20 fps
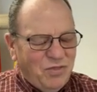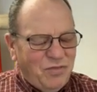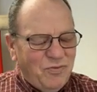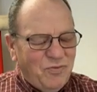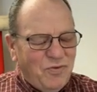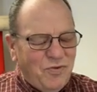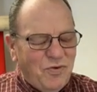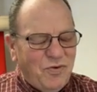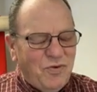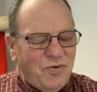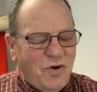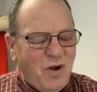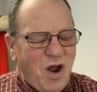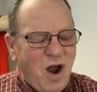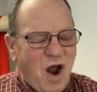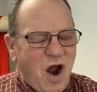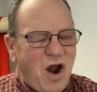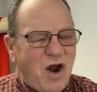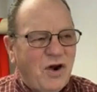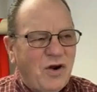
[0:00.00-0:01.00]

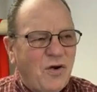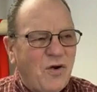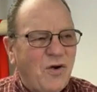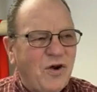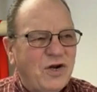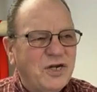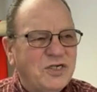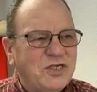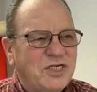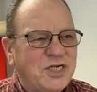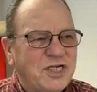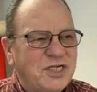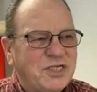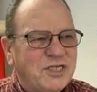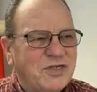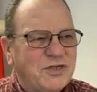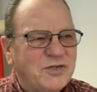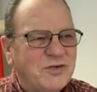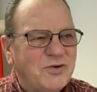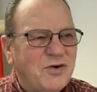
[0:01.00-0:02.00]
through our Lord
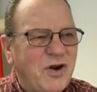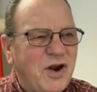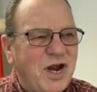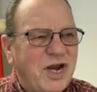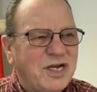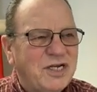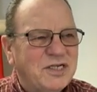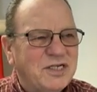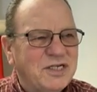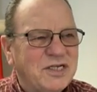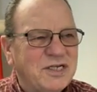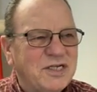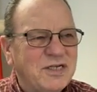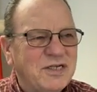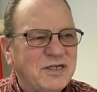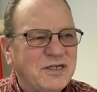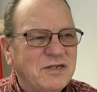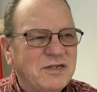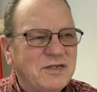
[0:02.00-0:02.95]
Jesus Christ.